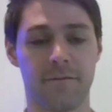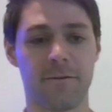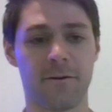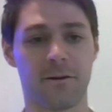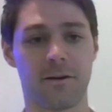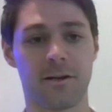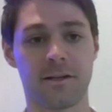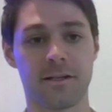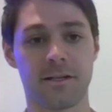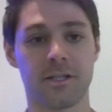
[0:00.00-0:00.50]
fee
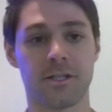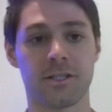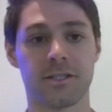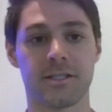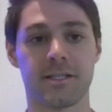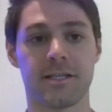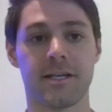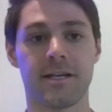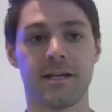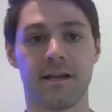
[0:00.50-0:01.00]
or
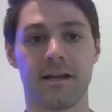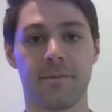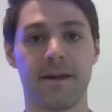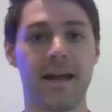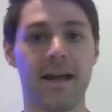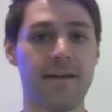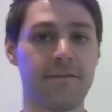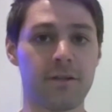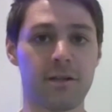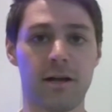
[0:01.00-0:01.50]
contingency, and we
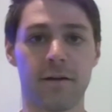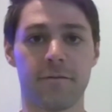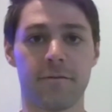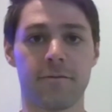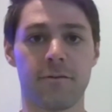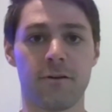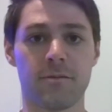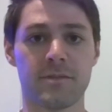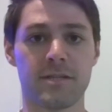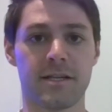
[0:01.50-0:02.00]
have a lot of
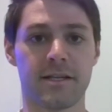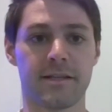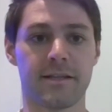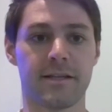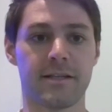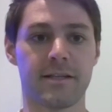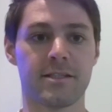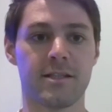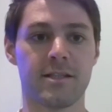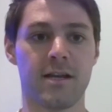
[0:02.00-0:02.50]
firms like
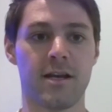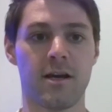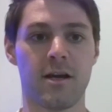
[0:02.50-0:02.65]
this,